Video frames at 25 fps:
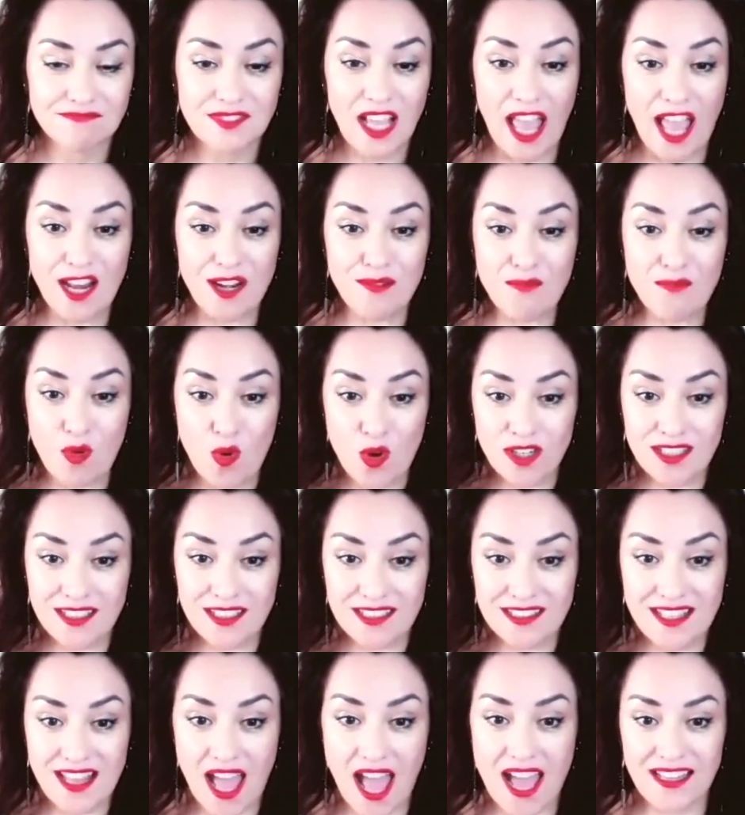And more
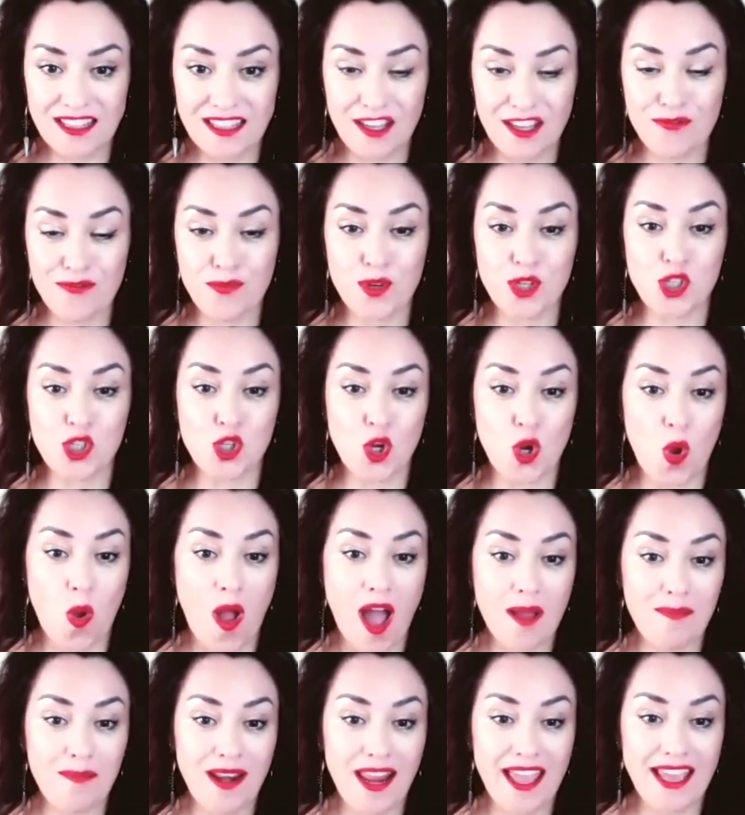than that, if we show
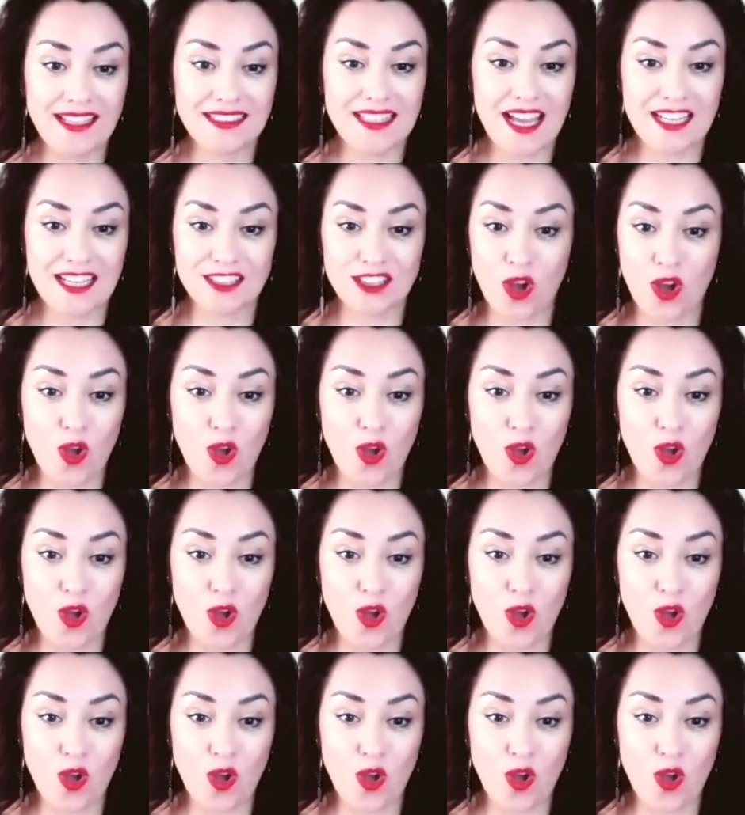up like that,